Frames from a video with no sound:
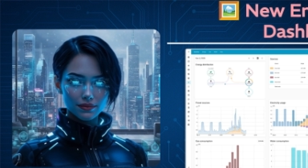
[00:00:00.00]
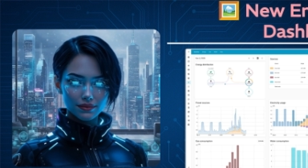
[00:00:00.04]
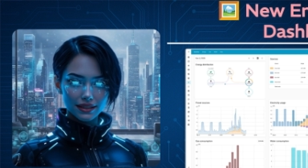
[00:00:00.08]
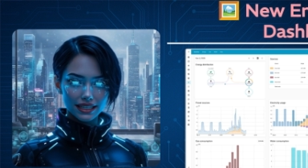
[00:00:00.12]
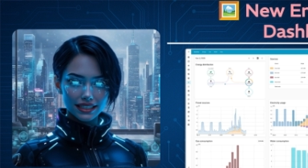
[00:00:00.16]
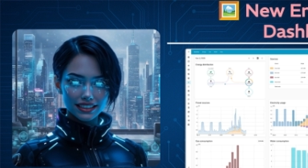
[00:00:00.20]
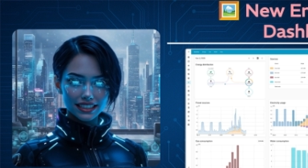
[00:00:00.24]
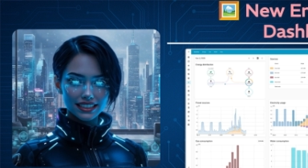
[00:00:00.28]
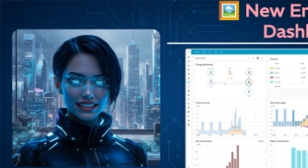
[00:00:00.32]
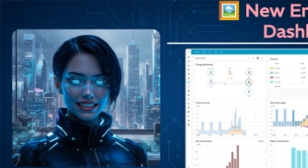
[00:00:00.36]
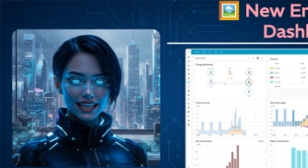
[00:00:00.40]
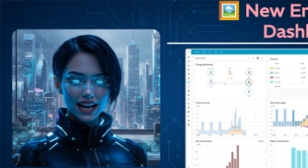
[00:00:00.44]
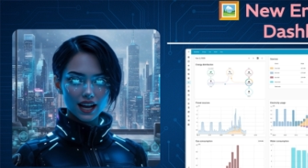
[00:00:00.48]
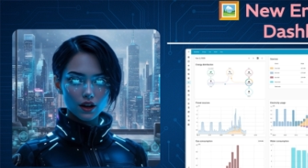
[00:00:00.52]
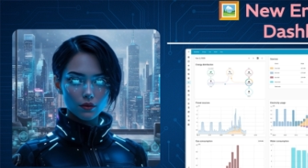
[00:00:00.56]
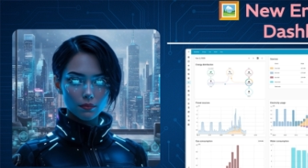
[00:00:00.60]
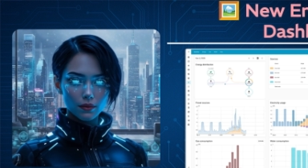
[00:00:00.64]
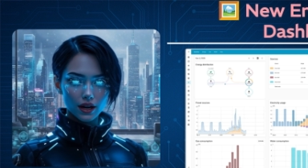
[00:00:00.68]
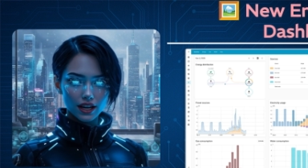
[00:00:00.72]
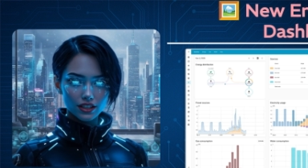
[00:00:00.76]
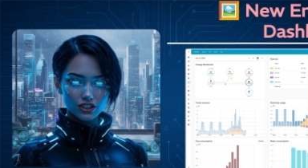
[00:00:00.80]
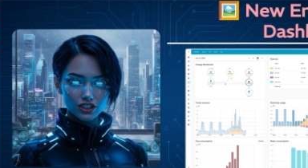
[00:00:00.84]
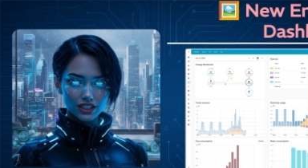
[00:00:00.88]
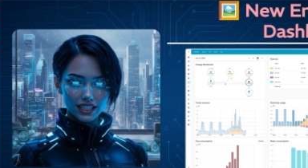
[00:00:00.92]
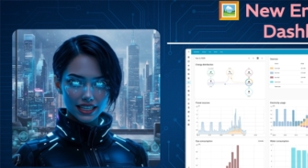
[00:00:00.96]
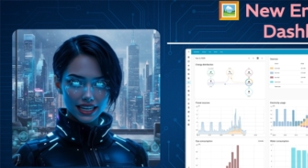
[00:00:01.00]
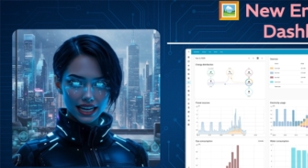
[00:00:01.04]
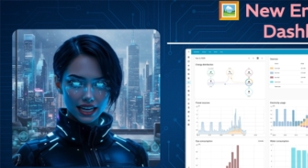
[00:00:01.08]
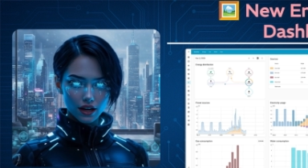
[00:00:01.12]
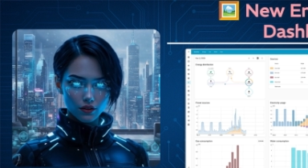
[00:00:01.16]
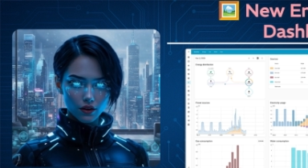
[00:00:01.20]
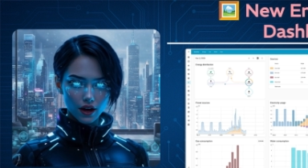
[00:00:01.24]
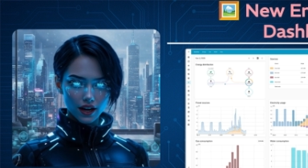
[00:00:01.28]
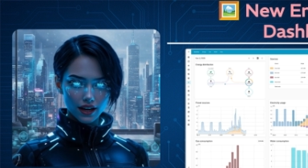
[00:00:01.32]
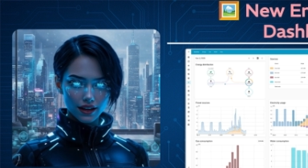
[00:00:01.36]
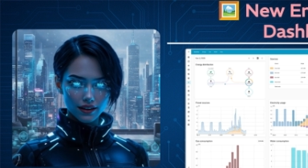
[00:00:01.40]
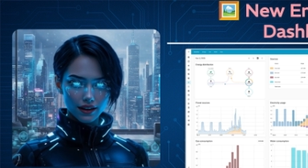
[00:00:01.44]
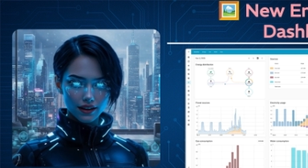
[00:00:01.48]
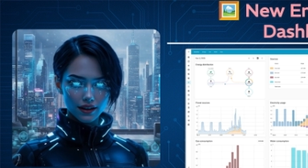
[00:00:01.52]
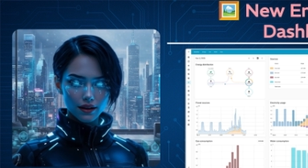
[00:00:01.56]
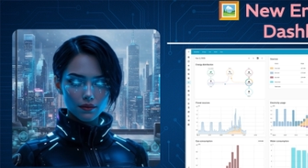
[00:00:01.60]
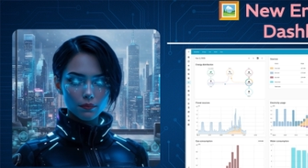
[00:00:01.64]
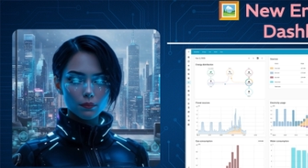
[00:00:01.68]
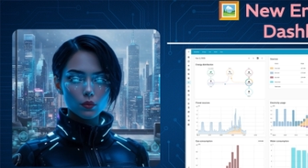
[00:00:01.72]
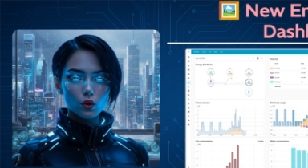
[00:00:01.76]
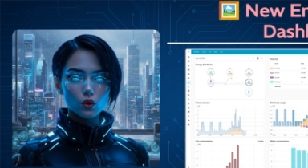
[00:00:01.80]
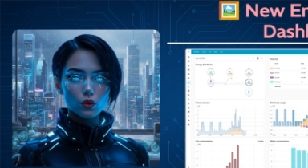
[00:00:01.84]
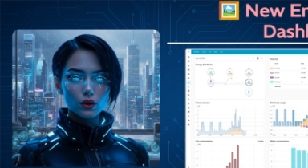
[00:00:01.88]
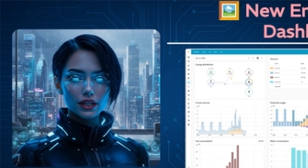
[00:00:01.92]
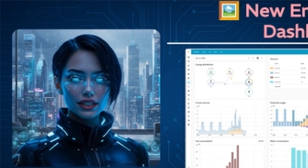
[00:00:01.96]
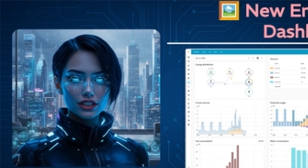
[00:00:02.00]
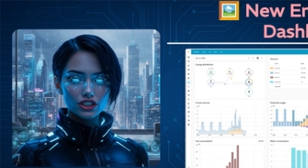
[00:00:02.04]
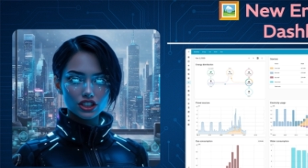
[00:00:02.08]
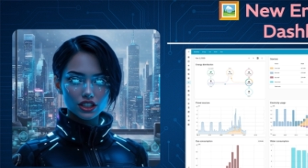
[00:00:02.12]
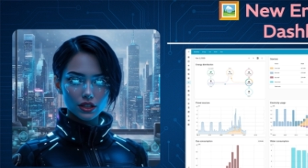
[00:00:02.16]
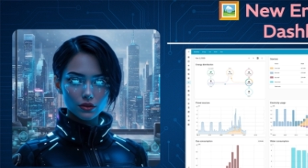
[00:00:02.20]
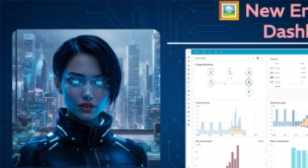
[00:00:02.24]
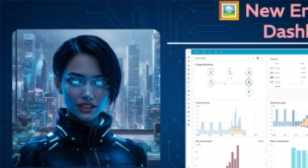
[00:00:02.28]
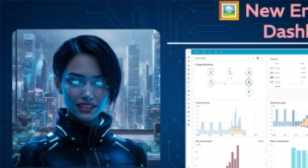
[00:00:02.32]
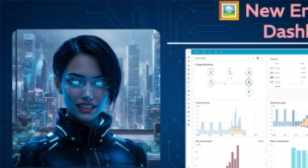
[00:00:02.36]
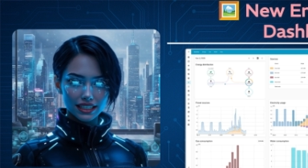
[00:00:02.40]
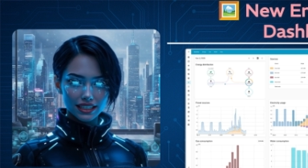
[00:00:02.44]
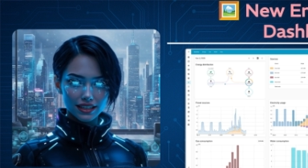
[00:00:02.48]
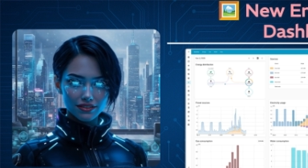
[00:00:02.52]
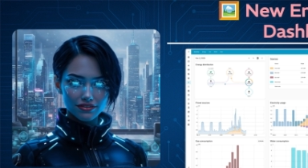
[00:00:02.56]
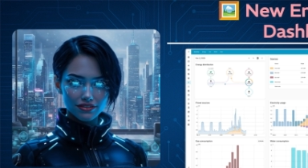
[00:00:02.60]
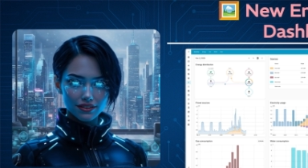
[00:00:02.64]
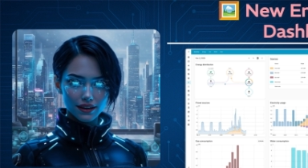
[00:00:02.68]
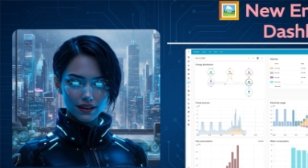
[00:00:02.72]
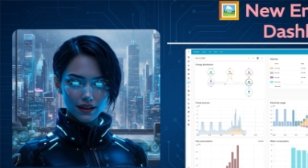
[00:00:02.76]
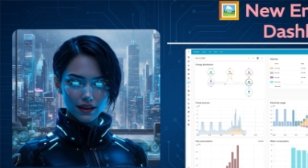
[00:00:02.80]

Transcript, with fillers: It is now much clearer, more intuitive,